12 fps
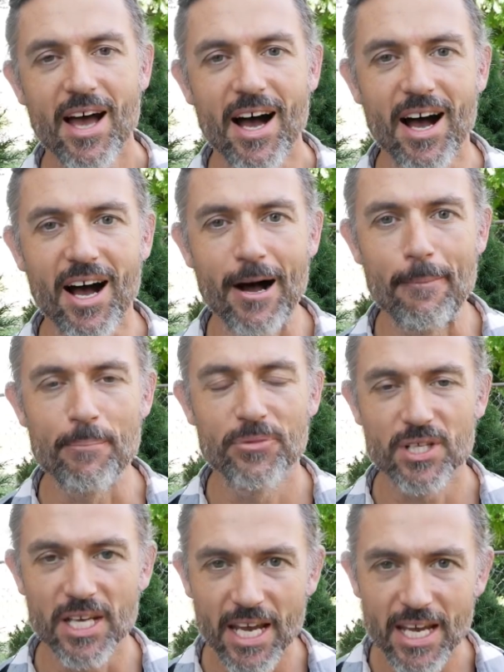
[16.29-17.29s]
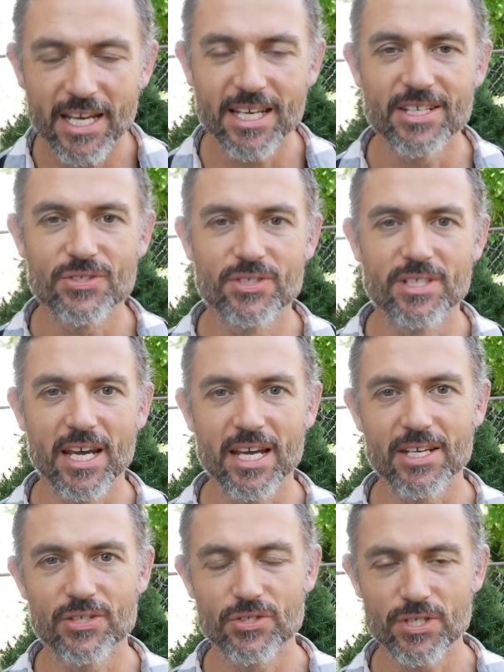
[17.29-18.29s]
Today is
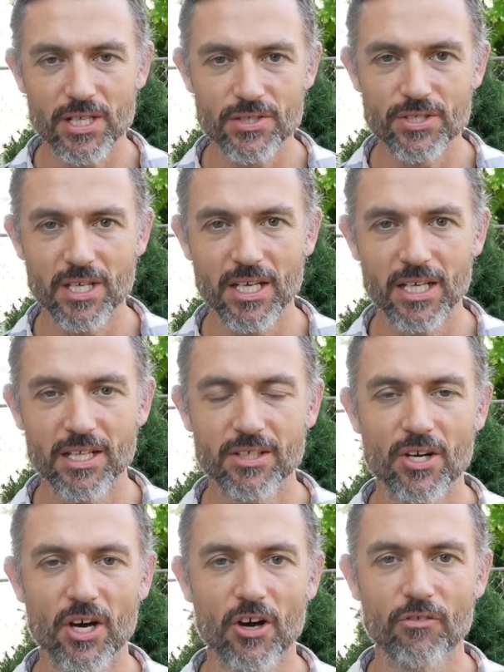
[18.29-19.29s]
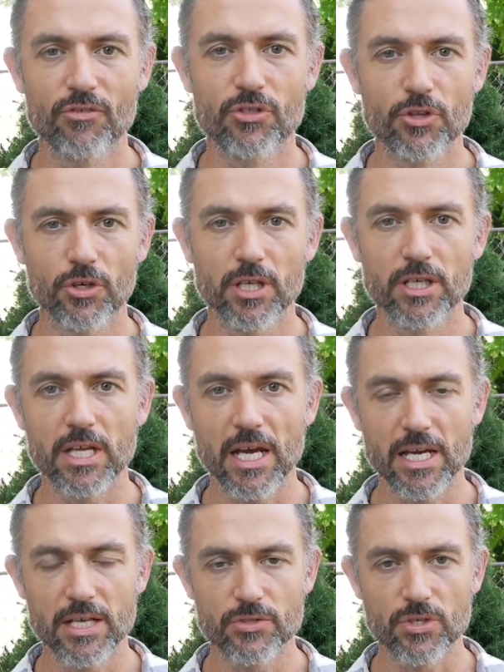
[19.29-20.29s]
day 16 of 30
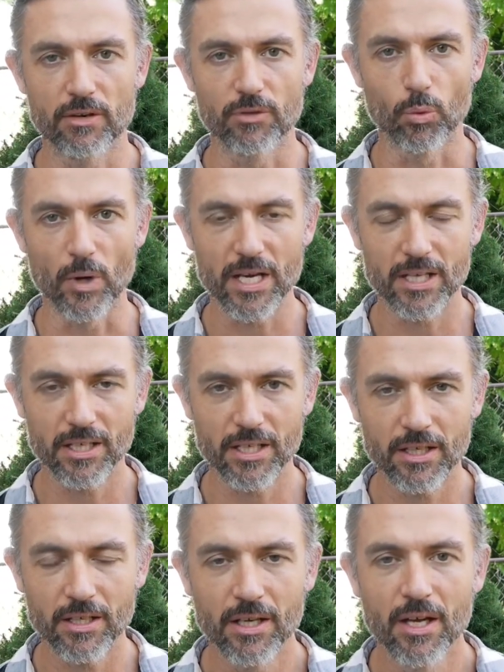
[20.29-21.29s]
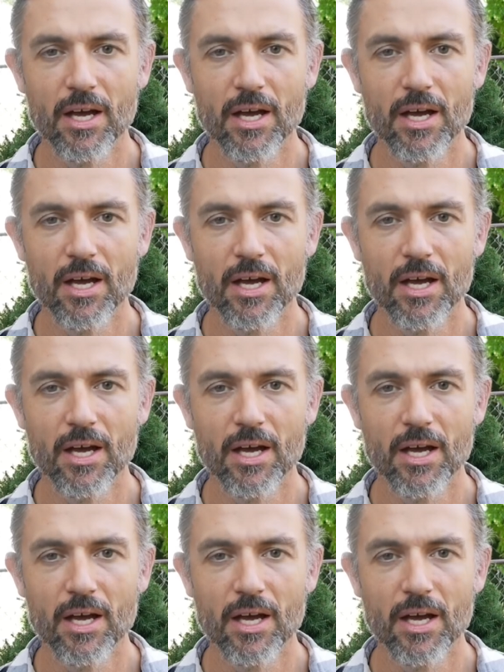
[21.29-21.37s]
days of awakening,